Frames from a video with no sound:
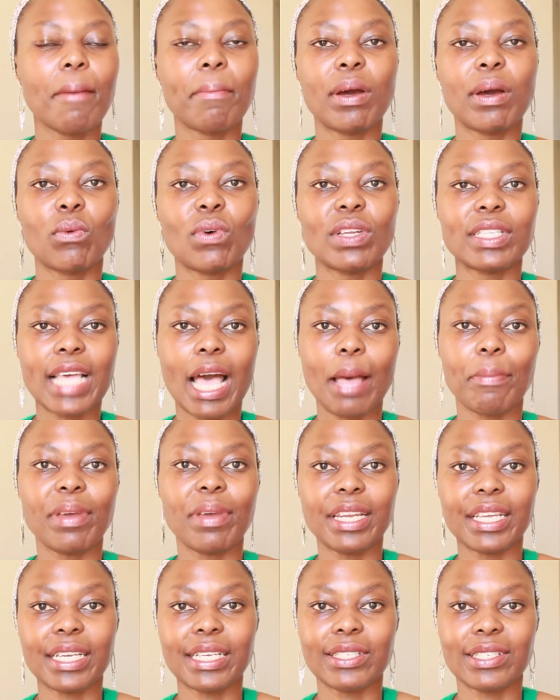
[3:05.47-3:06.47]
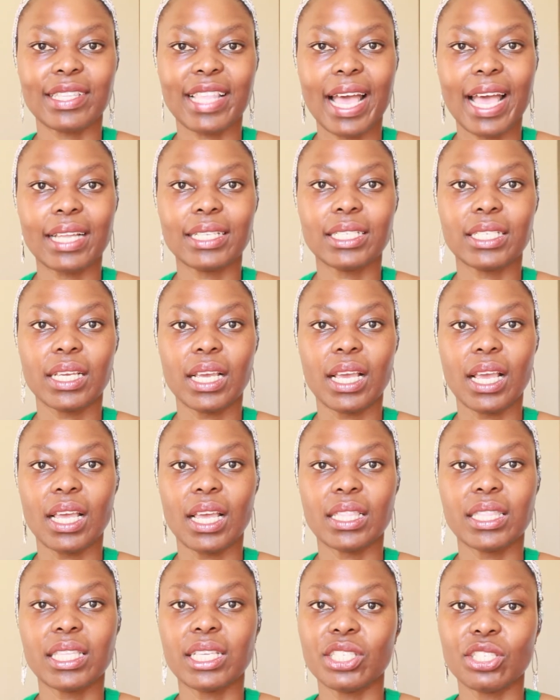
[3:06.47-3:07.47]
But what's happening is that
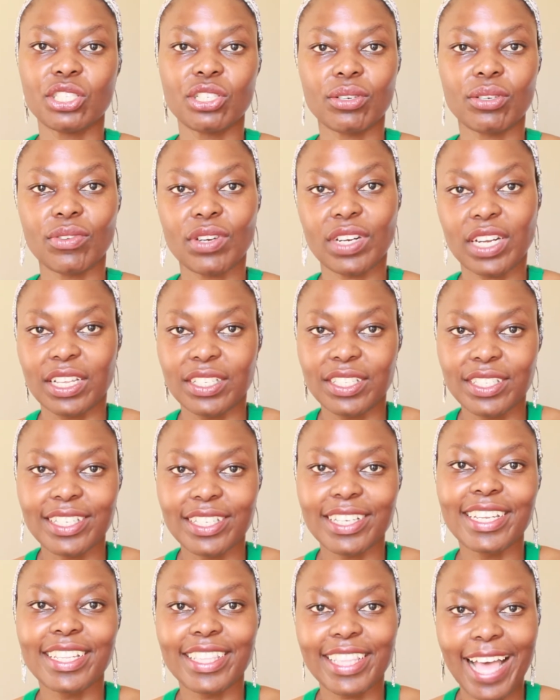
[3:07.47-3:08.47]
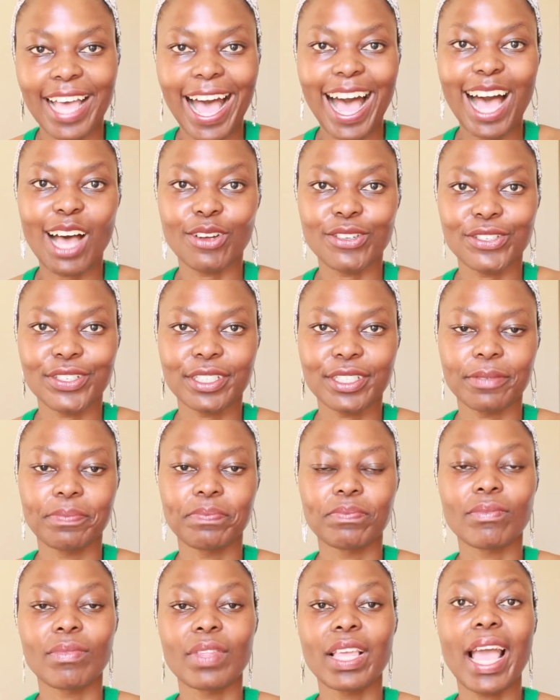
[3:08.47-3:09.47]
these children are still in the house,
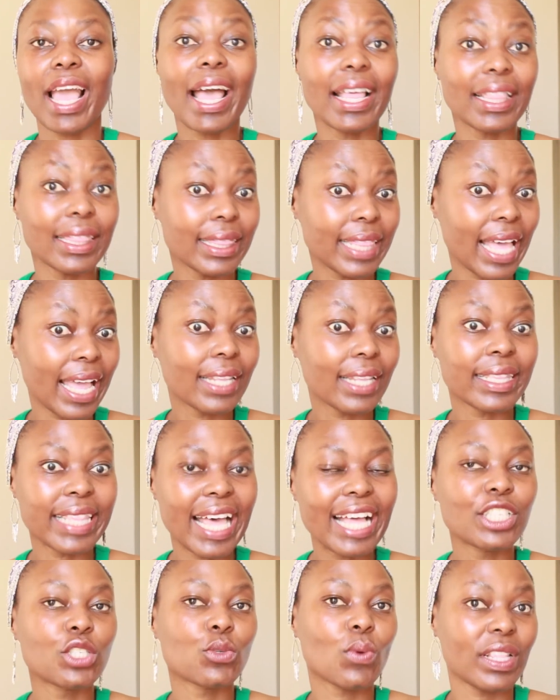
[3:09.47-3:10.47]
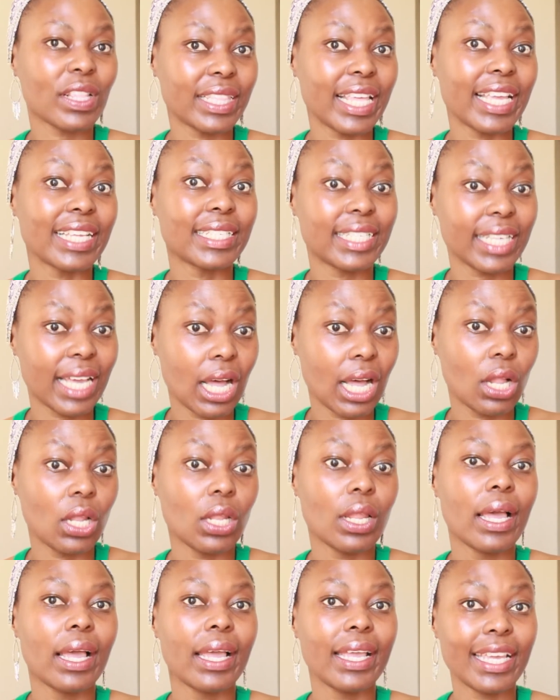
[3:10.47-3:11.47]
and that's what they
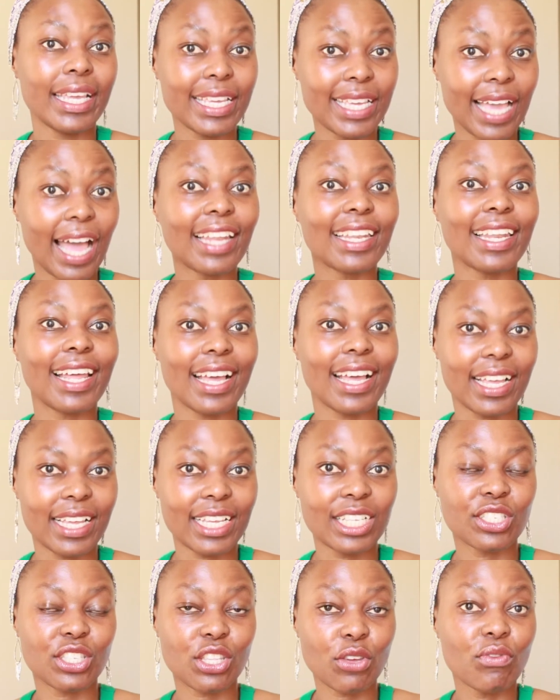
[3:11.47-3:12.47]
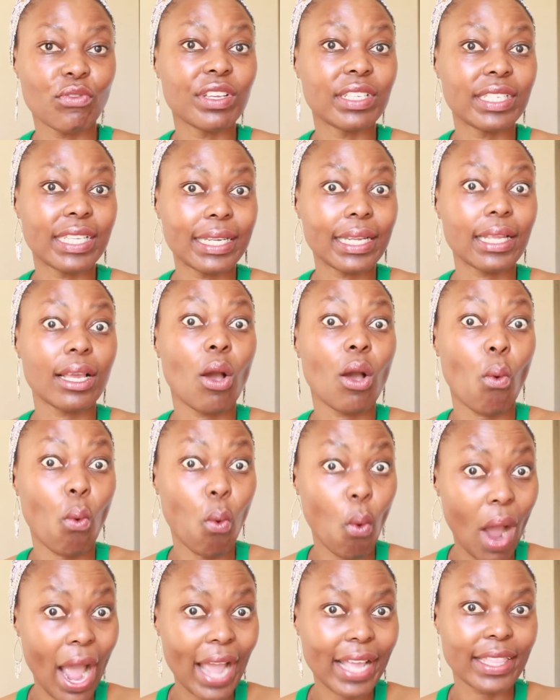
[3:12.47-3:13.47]
tell Iyanla is the reason
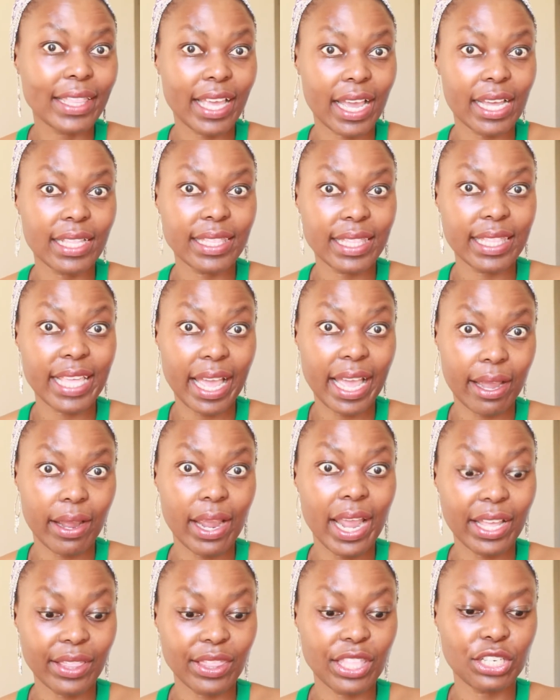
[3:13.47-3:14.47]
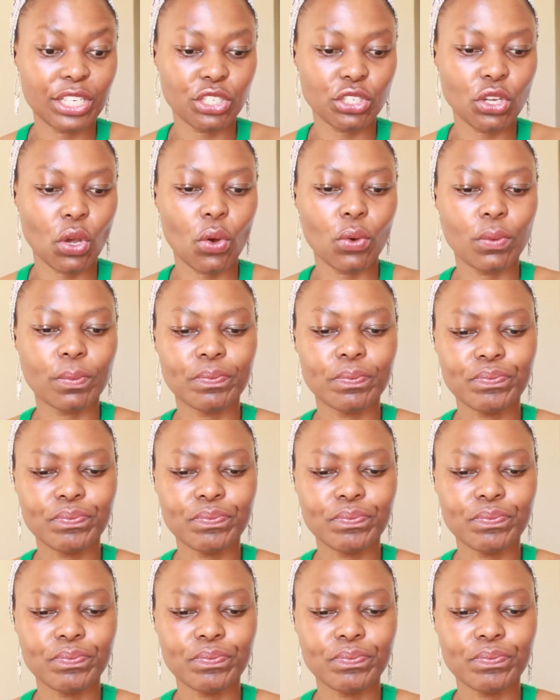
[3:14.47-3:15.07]
why they are there at the show,